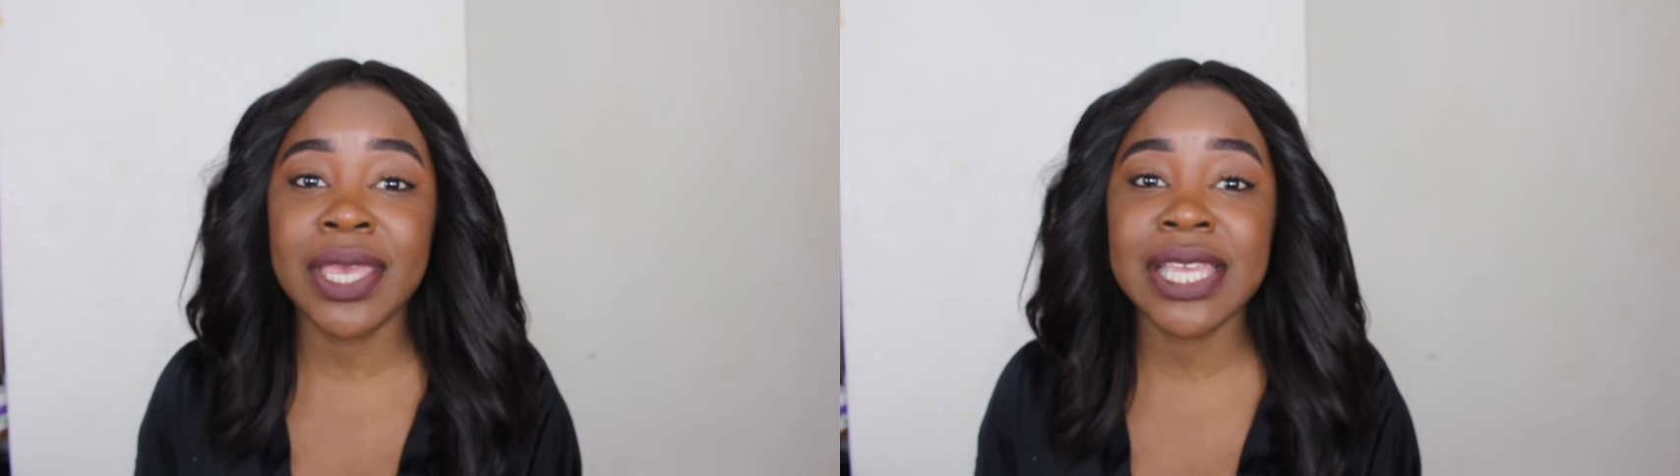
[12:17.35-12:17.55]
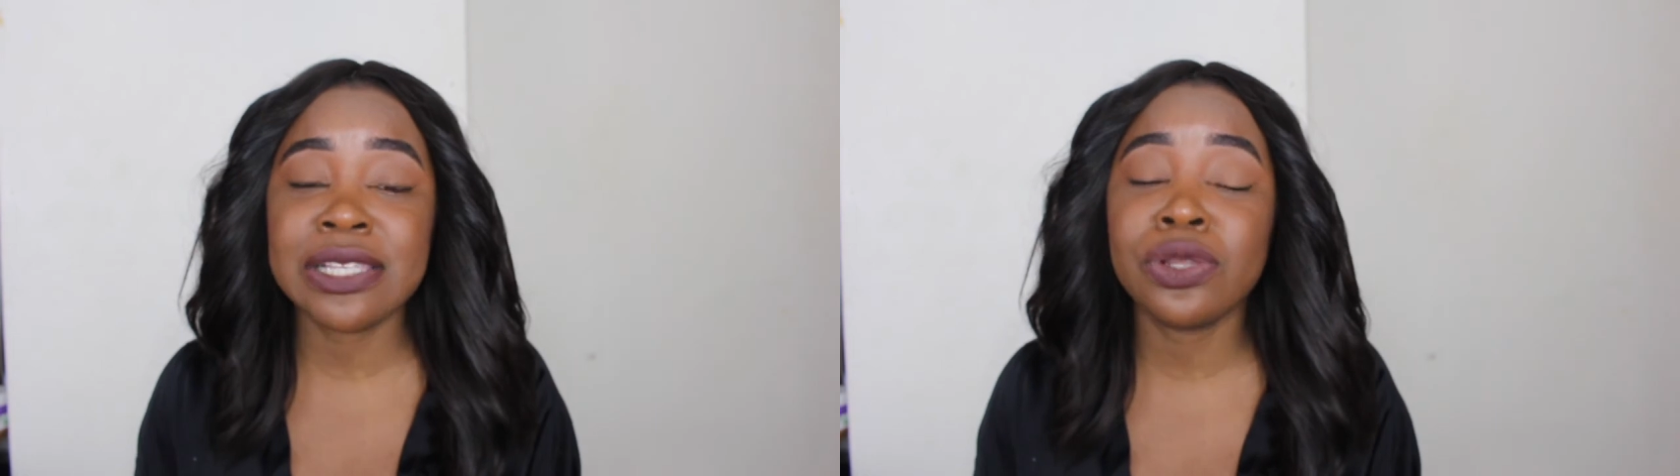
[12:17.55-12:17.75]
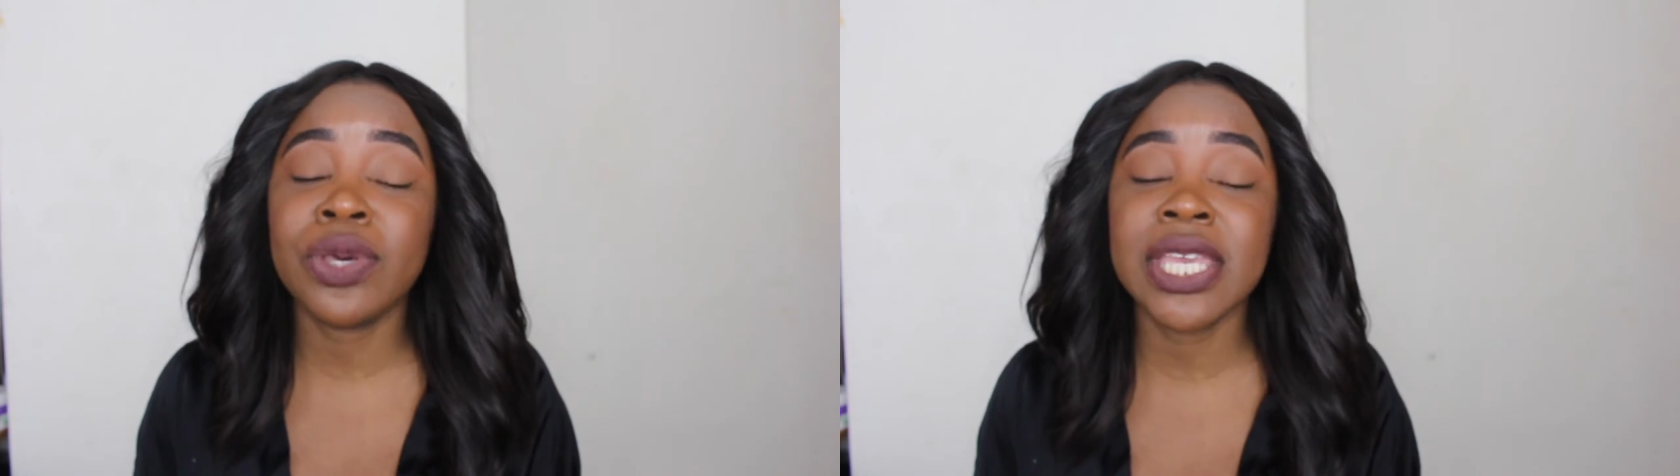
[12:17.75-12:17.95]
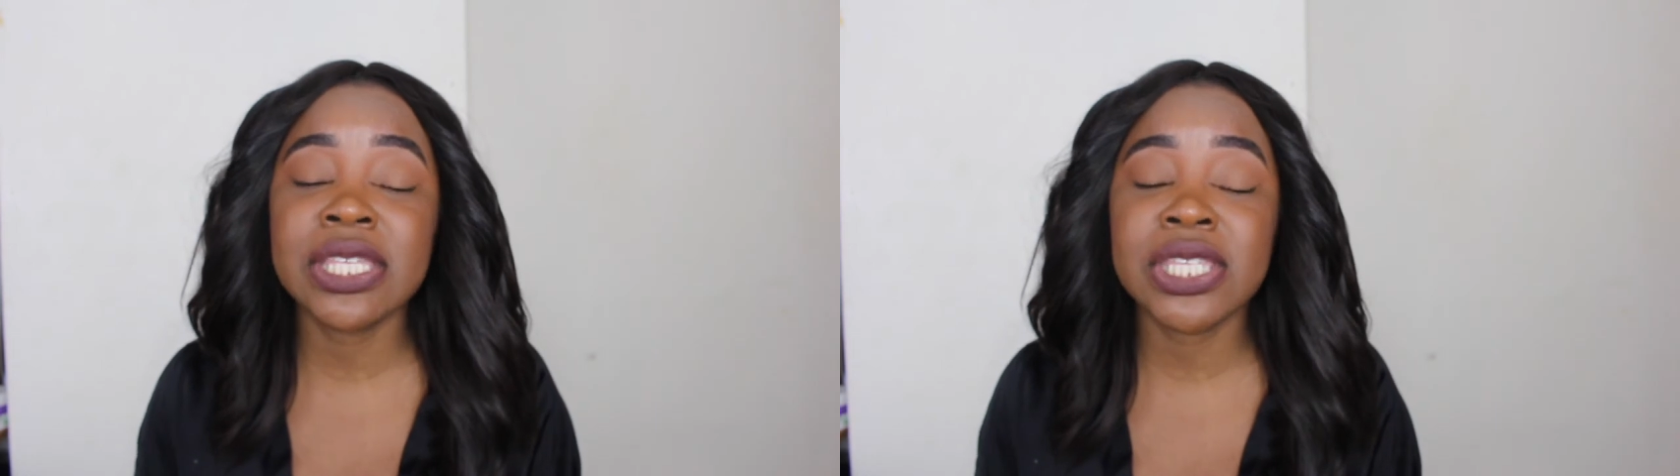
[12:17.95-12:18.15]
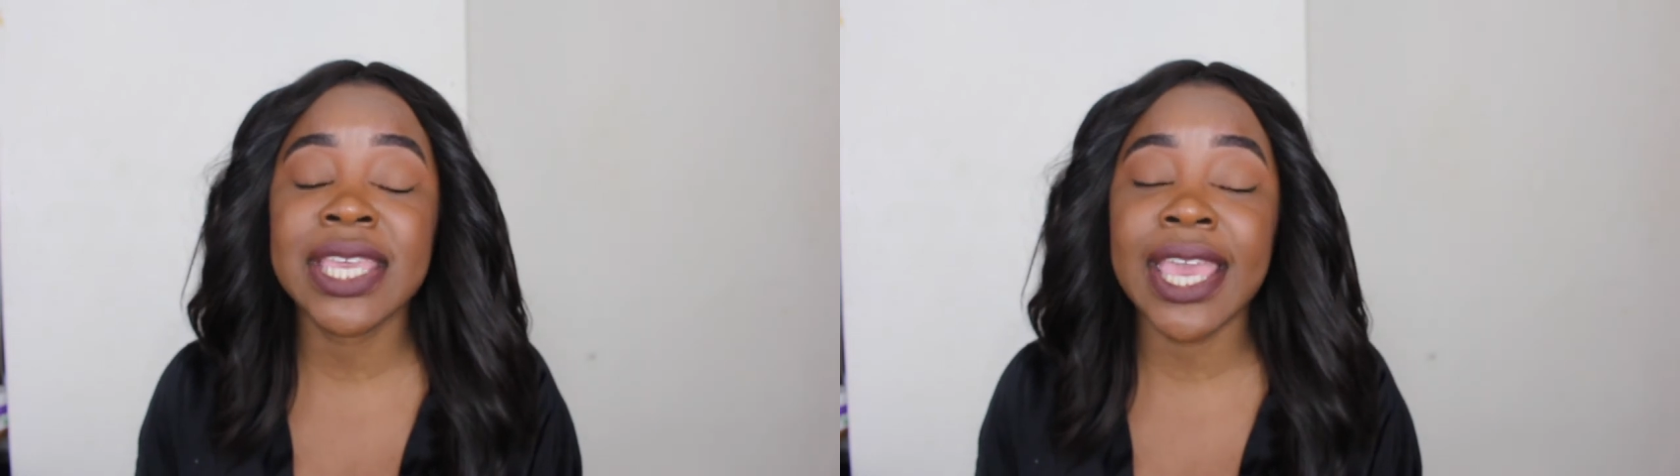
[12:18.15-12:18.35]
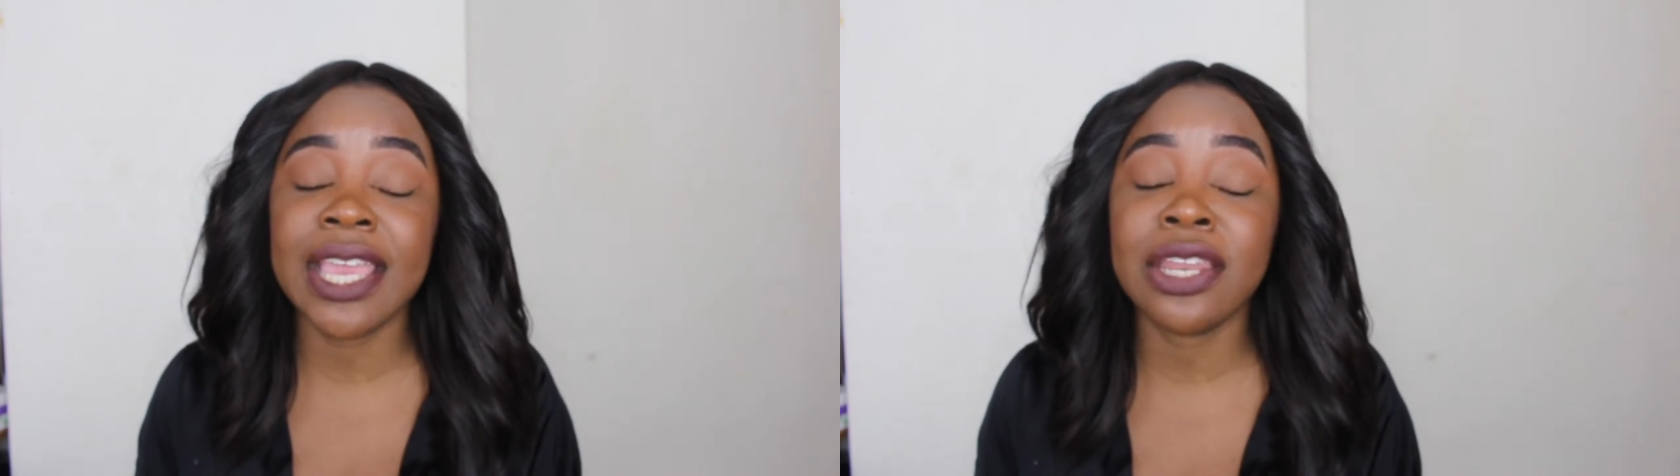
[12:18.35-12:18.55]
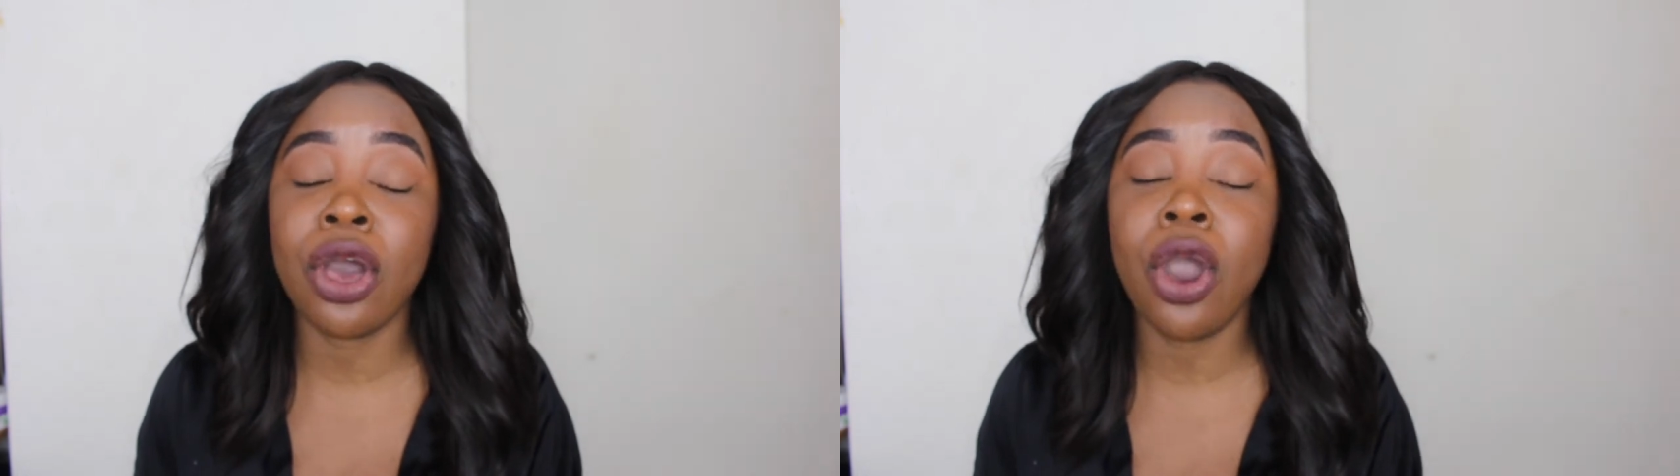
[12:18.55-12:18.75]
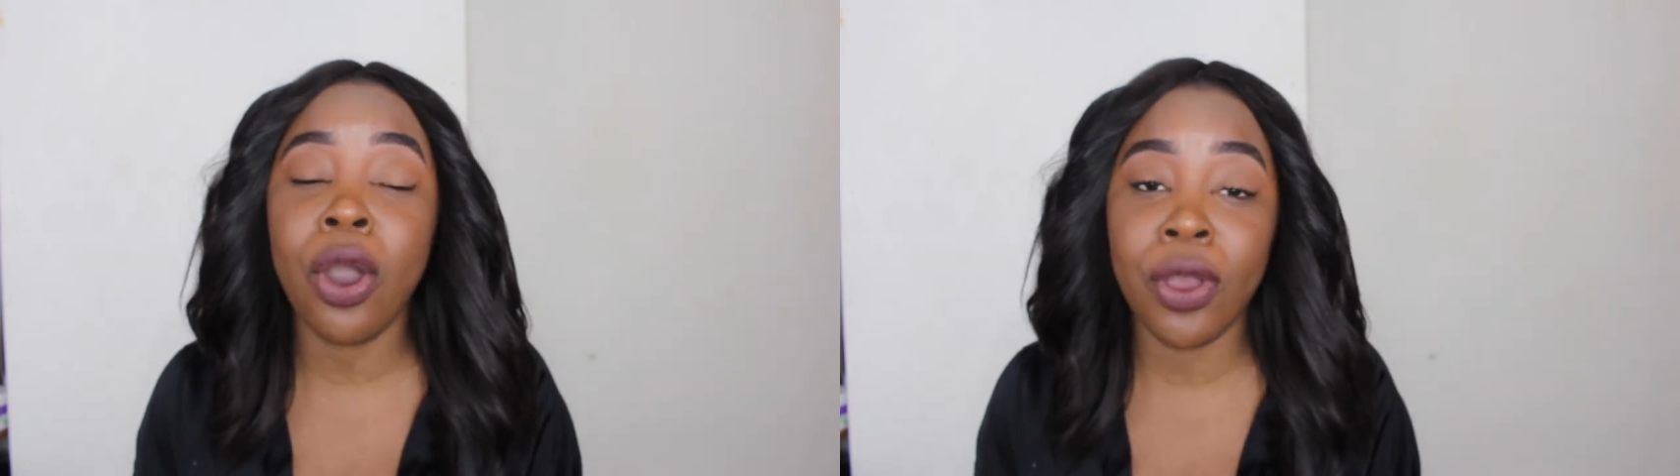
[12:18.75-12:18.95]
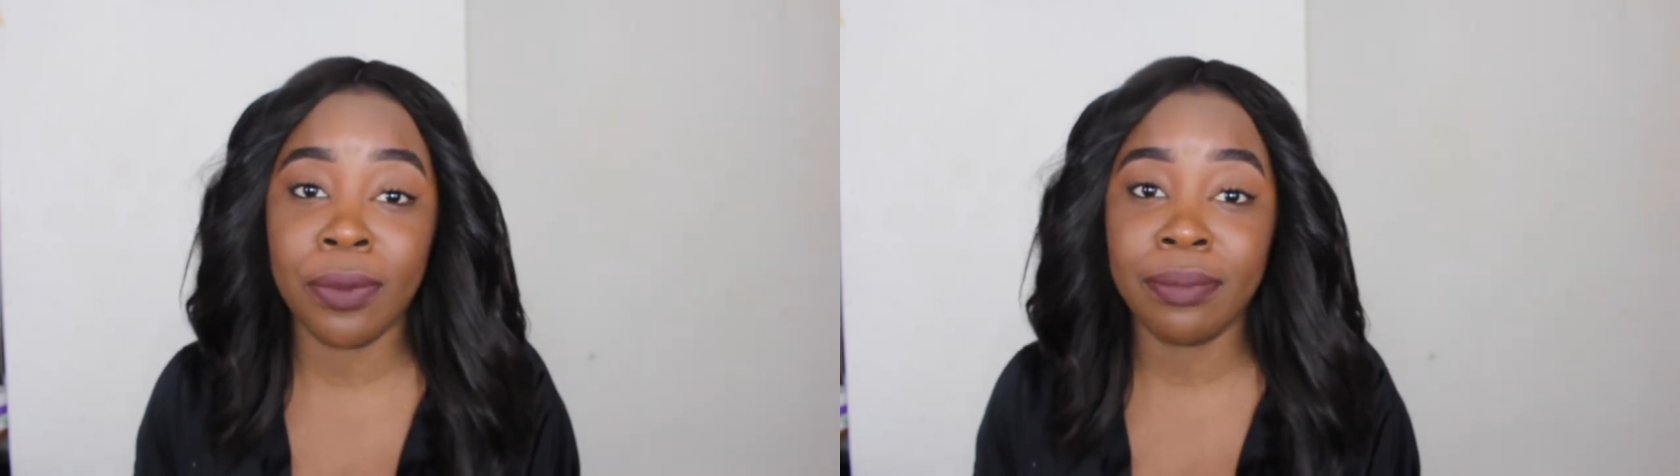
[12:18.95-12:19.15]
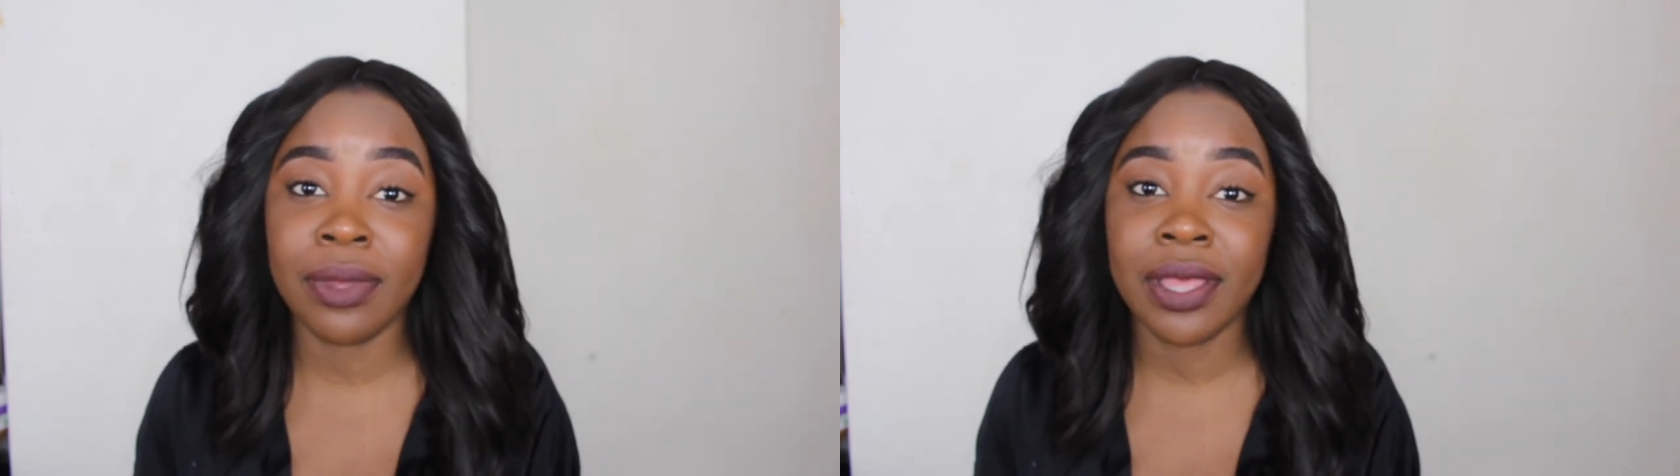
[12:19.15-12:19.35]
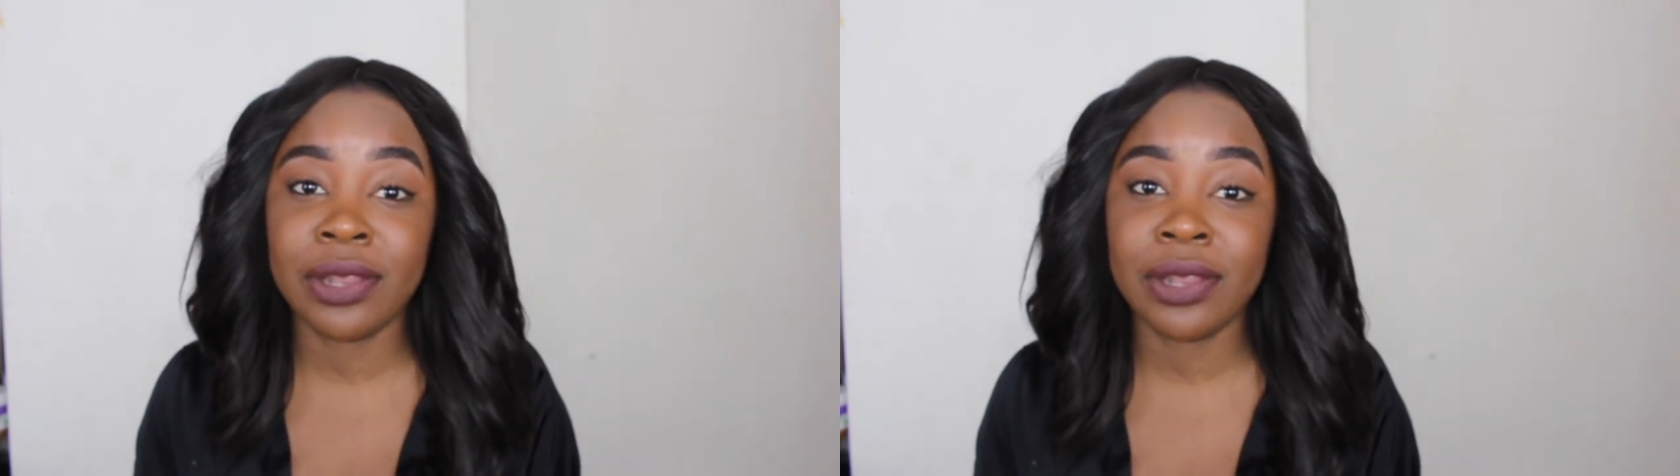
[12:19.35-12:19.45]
is look into getting a home.